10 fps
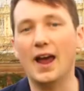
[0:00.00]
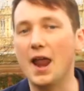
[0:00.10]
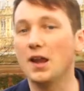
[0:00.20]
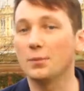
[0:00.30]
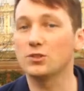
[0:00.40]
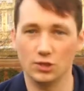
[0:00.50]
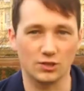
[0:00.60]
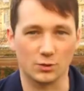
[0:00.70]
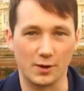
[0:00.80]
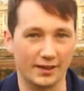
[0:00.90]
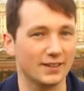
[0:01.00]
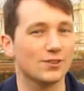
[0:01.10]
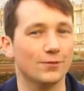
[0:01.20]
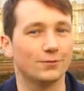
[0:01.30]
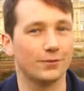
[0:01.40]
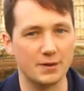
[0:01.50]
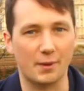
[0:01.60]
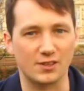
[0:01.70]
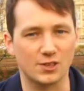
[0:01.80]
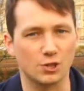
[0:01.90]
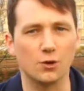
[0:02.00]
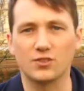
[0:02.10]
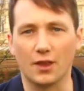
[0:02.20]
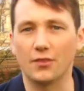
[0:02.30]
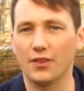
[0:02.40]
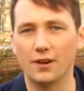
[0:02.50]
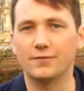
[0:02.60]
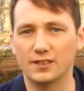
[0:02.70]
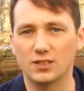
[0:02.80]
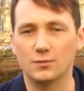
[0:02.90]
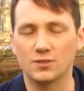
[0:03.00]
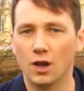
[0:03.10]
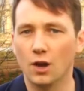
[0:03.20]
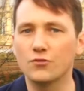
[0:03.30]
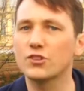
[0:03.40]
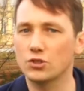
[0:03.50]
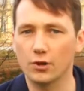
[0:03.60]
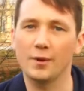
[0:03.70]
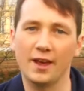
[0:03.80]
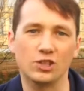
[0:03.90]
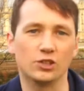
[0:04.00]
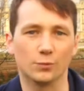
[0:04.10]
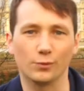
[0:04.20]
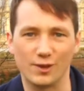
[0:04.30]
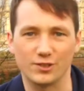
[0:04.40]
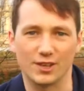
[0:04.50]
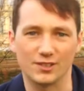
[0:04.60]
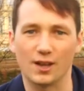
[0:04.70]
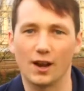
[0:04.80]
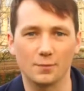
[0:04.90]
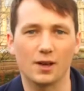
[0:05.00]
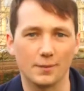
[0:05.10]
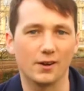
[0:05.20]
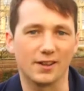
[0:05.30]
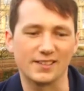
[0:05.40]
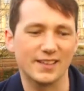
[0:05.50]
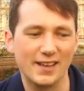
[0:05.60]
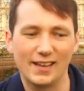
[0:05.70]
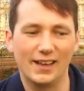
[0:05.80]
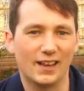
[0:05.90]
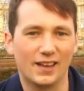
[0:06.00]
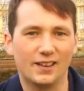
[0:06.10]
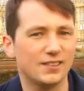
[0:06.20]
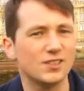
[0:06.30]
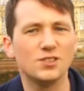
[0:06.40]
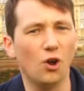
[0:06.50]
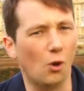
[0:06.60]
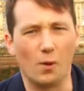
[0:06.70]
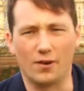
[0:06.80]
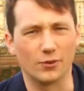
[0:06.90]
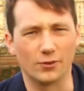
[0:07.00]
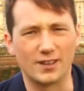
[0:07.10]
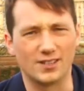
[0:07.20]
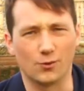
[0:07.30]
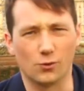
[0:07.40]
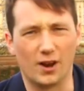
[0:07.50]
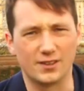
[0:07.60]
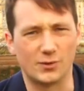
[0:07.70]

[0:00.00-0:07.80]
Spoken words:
at number 2 this week, it's the Freemasons who have said that they are victims of discrimination and prejudice, and I'm going to be honest, this is not one of the great civil rights